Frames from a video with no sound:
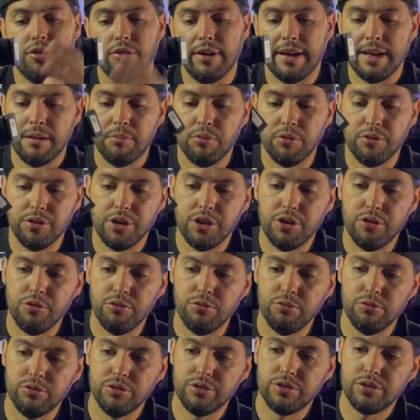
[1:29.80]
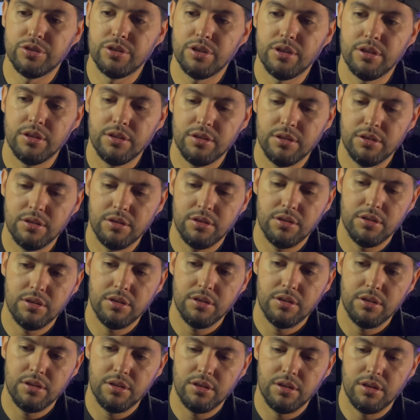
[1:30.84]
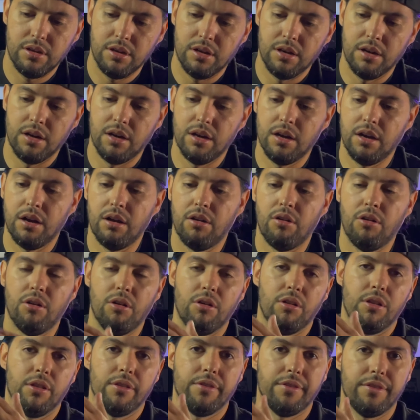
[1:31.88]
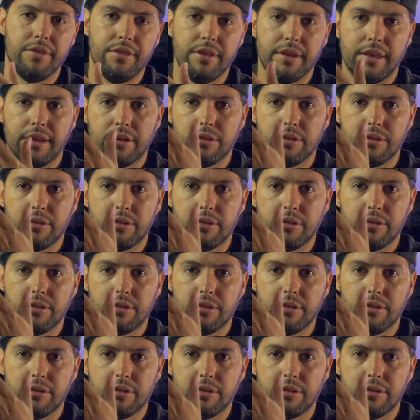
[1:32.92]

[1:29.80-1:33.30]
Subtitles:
you're able to use all the